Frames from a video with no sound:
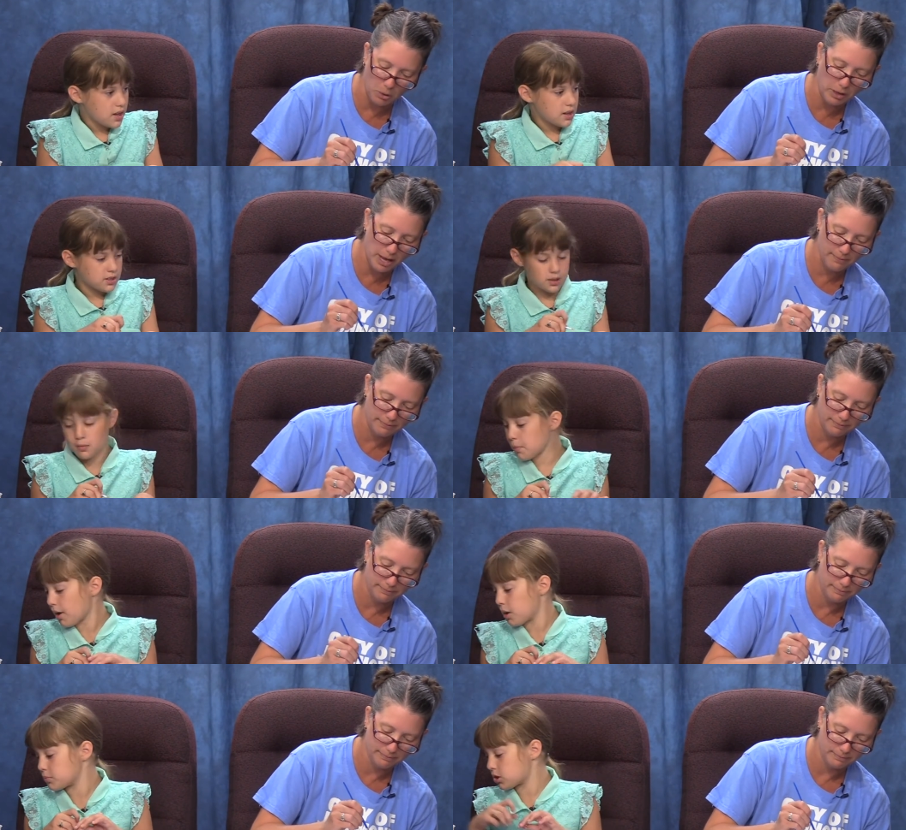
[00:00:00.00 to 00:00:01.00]
Speaker 1: Okay. Until my
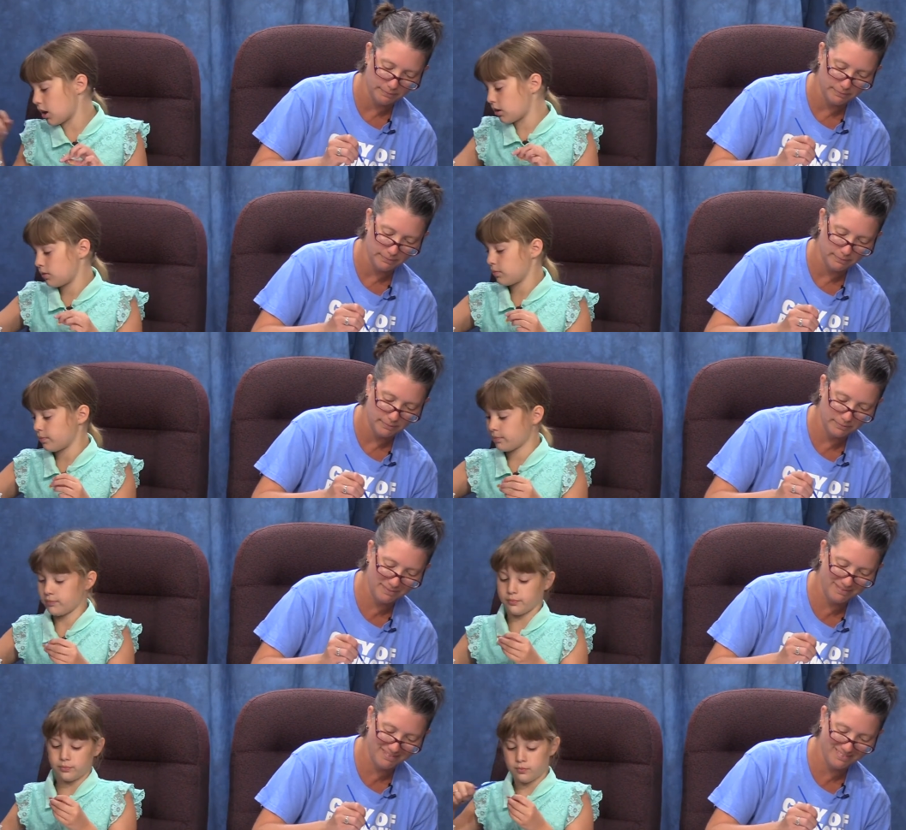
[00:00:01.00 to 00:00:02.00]
mom's done.
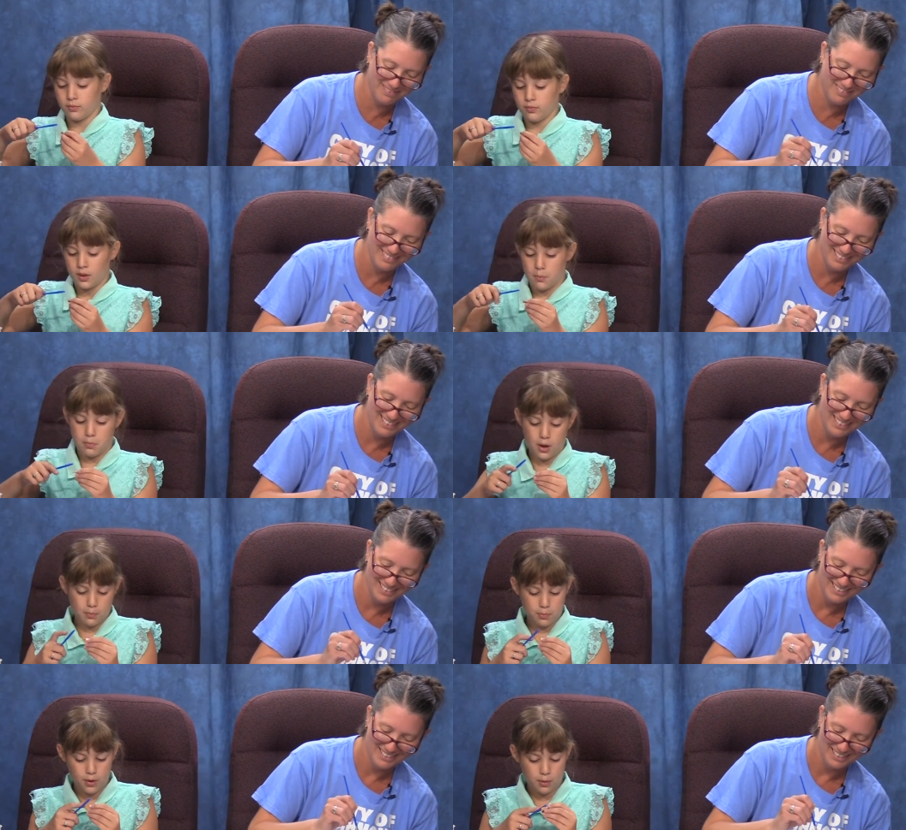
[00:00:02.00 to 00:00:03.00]
Bum,
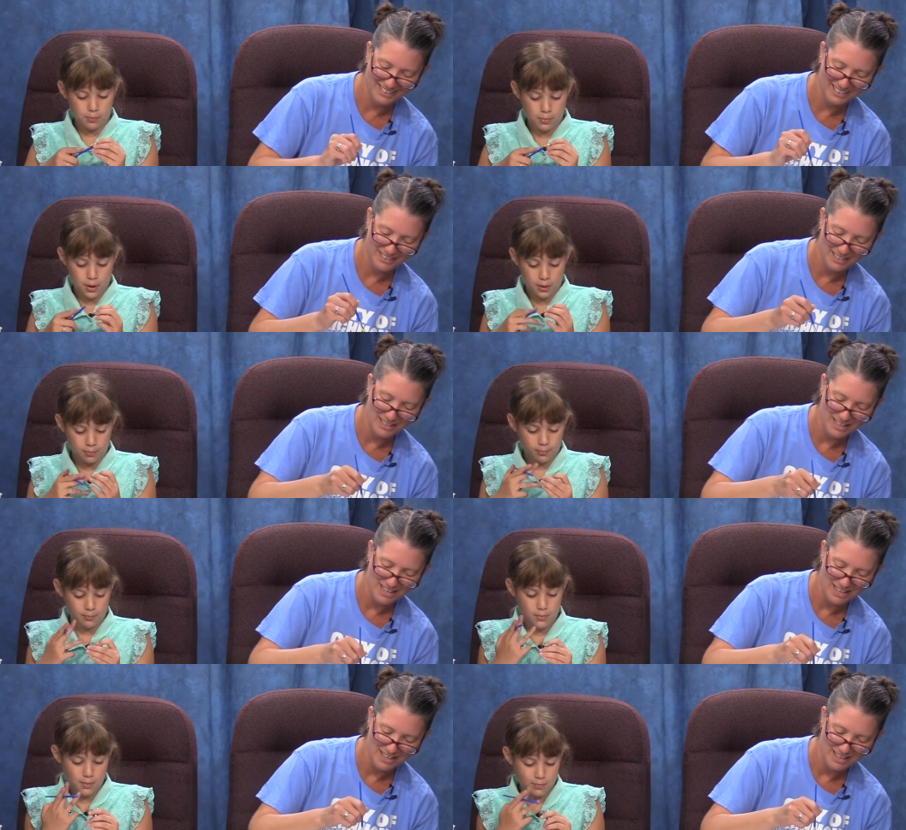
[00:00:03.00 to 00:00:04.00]
bum, bum,
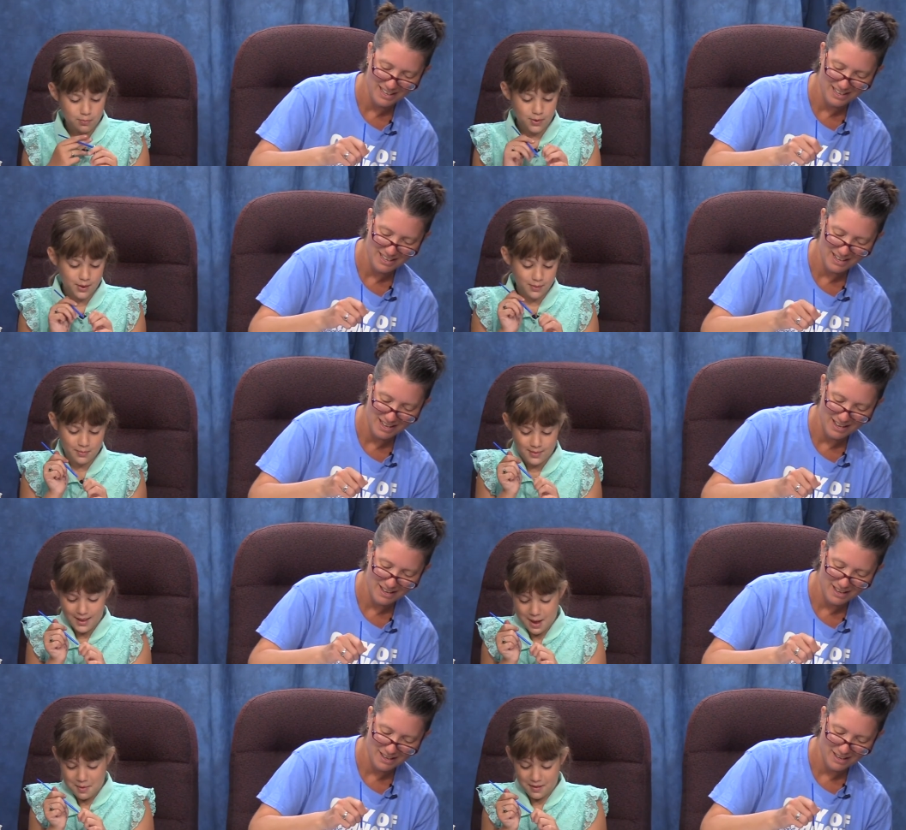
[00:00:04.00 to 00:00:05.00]
bum, bum.
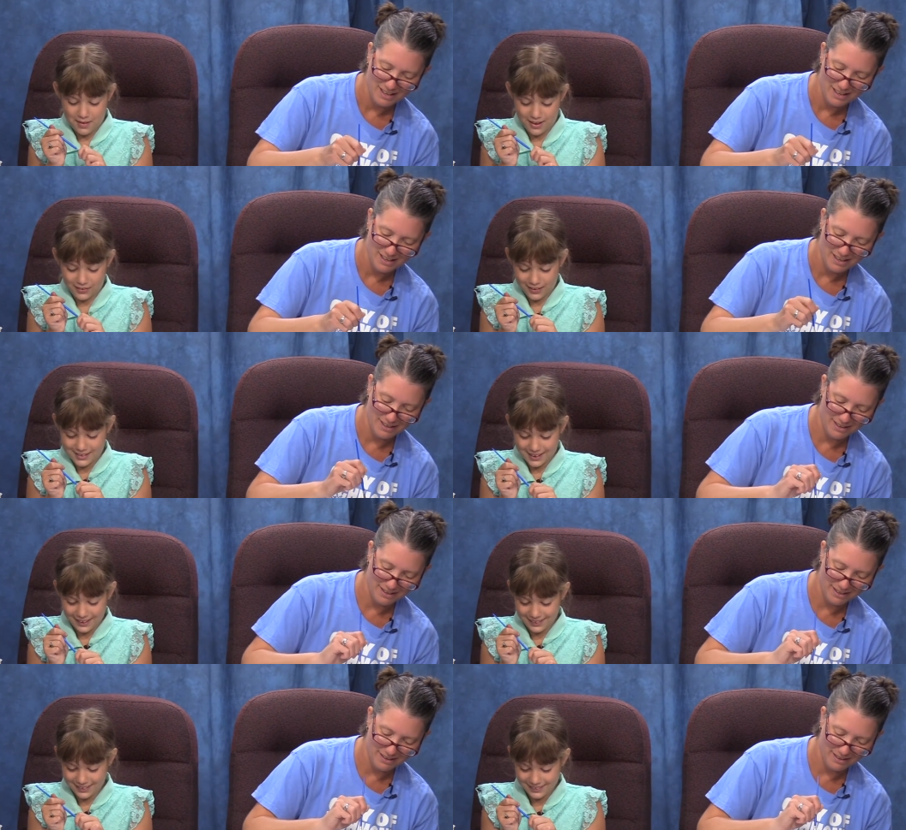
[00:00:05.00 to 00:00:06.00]
I'm having a great
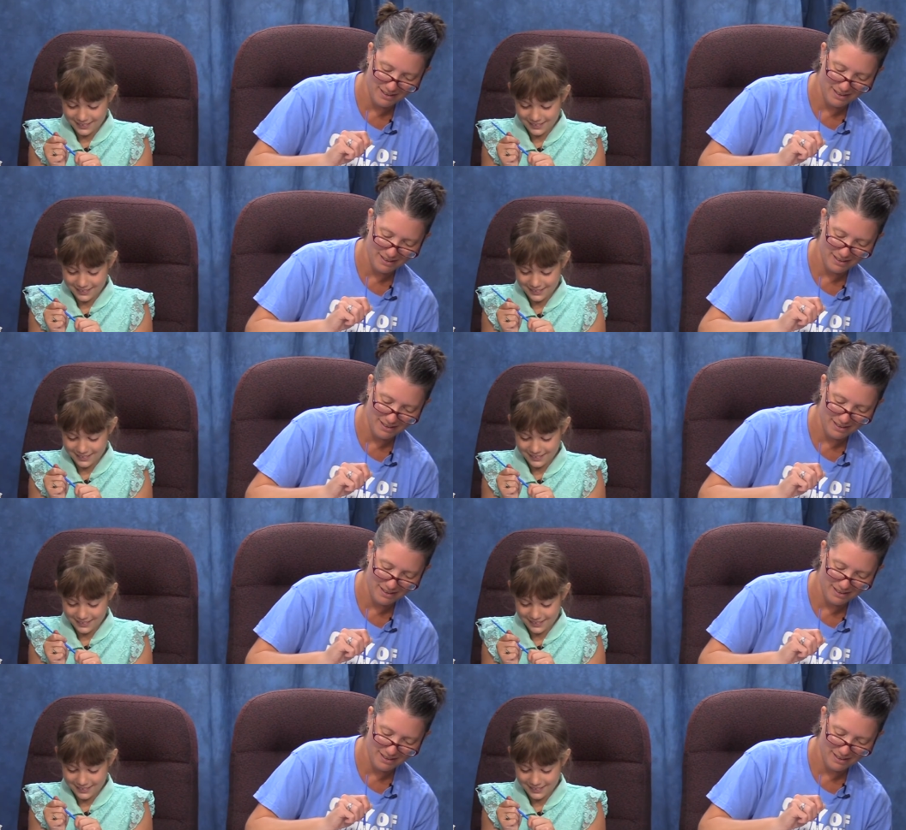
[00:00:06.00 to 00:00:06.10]
day.